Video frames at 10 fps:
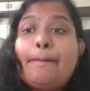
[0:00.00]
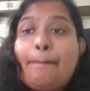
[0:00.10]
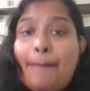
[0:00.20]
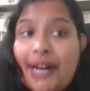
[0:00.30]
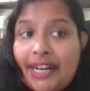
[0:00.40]

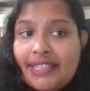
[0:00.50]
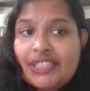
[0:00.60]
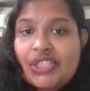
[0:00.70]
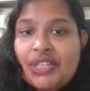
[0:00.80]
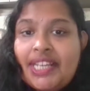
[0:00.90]

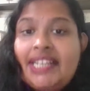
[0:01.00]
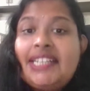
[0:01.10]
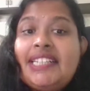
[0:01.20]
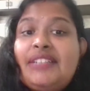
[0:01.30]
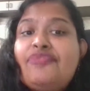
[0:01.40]
But
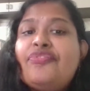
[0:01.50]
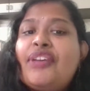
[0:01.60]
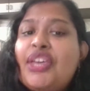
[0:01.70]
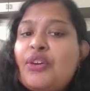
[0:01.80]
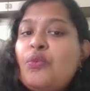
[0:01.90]
if
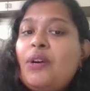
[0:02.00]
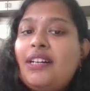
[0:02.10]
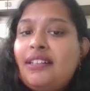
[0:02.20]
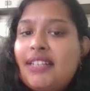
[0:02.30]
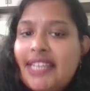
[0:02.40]
you
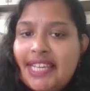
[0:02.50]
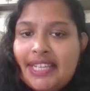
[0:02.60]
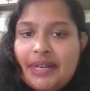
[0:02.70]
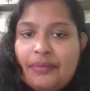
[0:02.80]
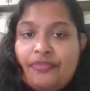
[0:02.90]
earn
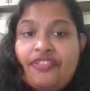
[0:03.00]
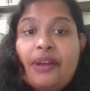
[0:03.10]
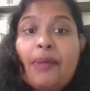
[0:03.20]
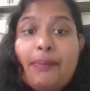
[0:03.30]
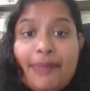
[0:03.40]
income
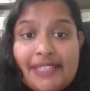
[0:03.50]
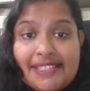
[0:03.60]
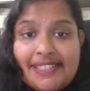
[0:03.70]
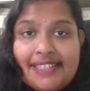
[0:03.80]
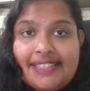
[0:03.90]
from a
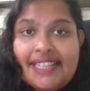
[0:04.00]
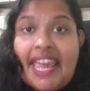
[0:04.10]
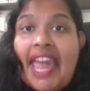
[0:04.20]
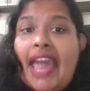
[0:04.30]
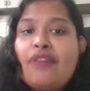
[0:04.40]
business,
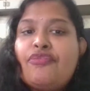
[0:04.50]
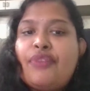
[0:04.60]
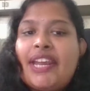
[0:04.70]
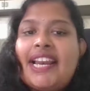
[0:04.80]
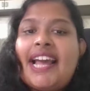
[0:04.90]
a
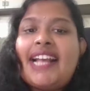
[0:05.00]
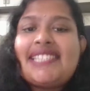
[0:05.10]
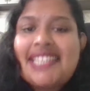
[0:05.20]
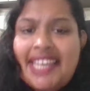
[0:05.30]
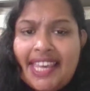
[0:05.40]

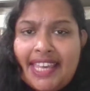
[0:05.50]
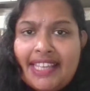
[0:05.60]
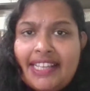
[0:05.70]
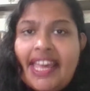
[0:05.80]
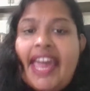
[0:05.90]
freelance gig,